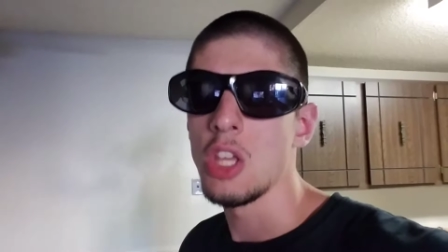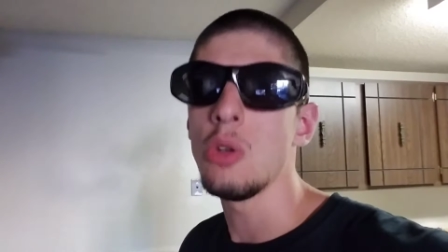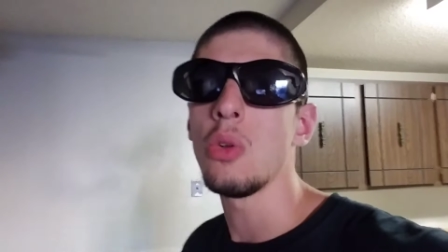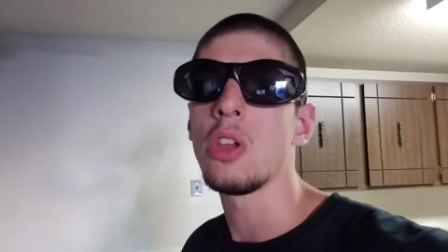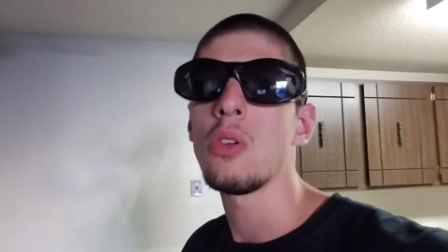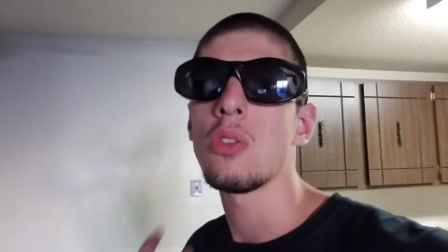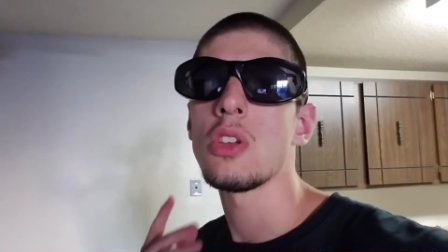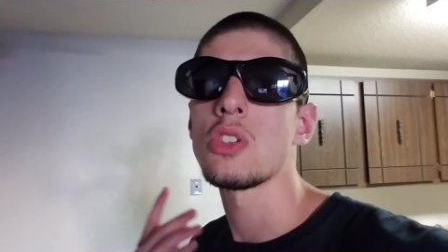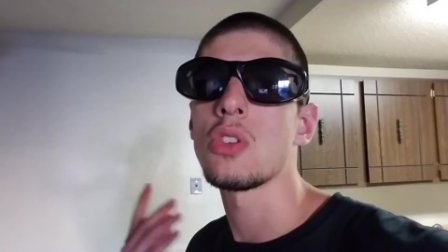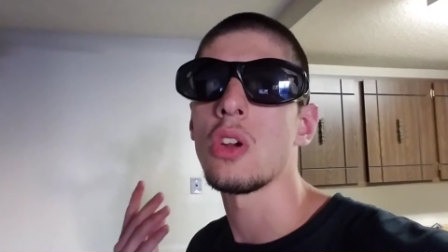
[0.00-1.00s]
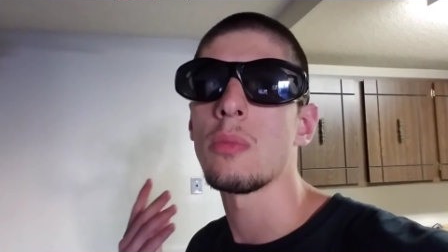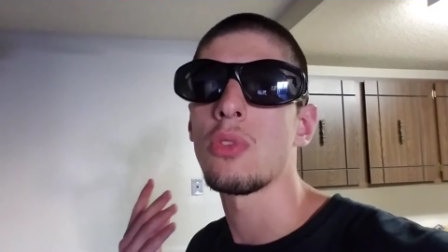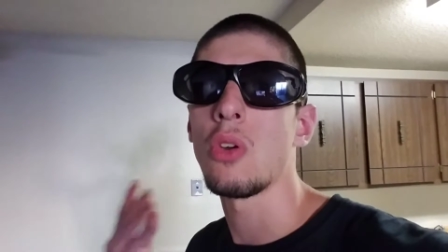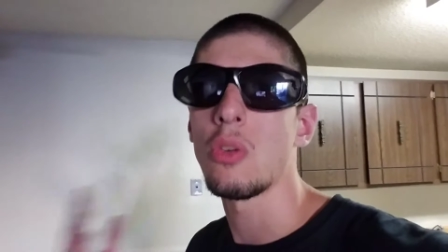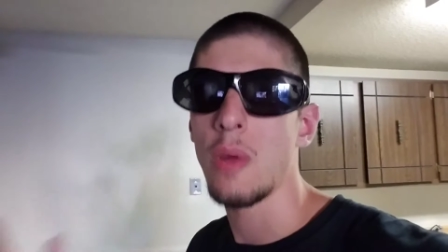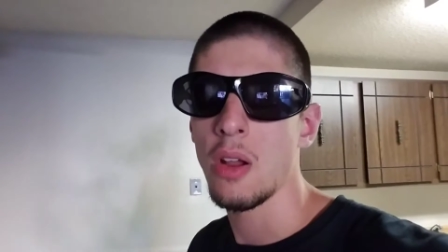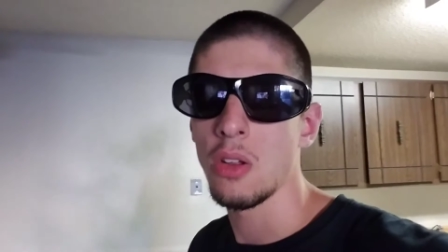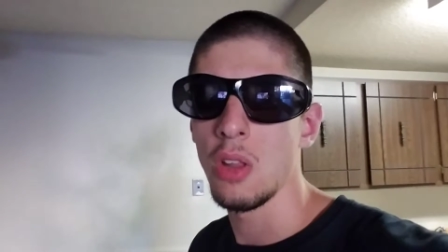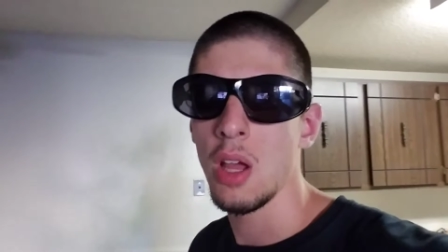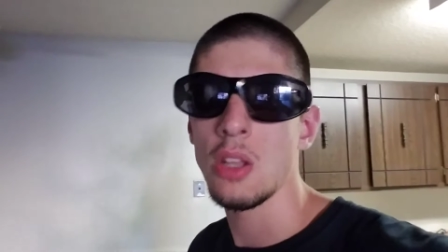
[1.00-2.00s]
you'll hear this term thrown around
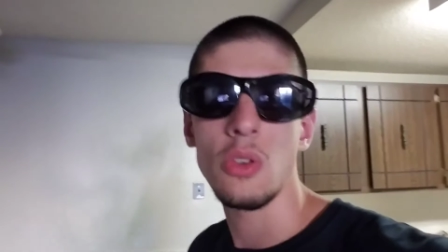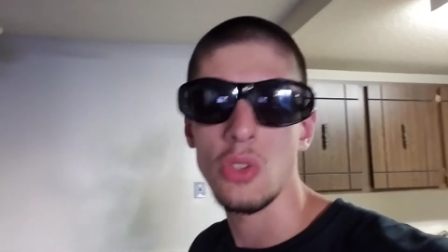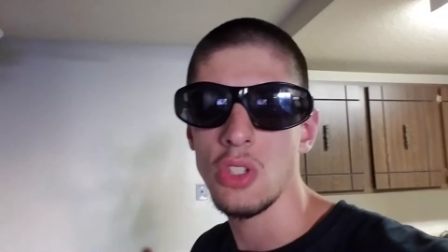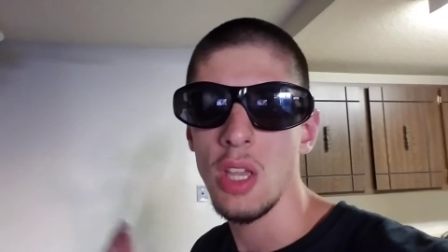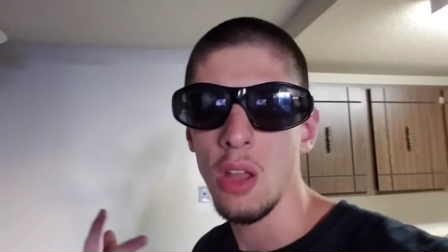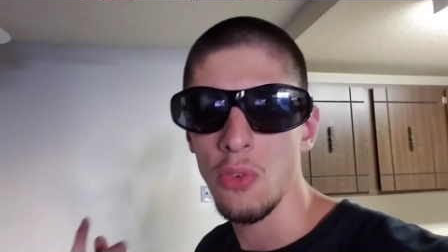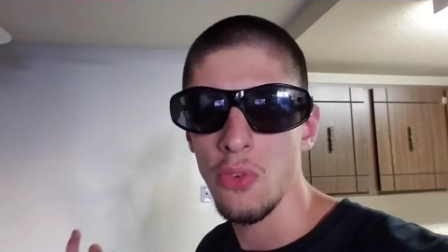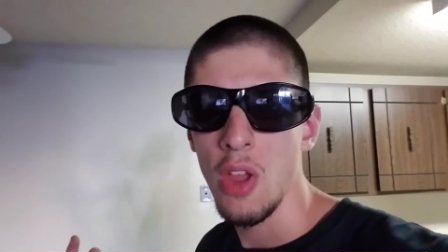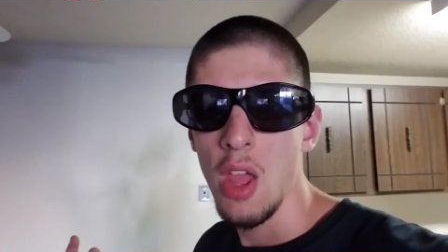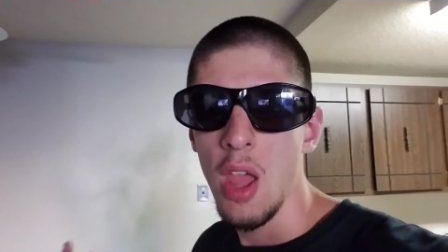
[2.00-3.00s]
a lot yourself.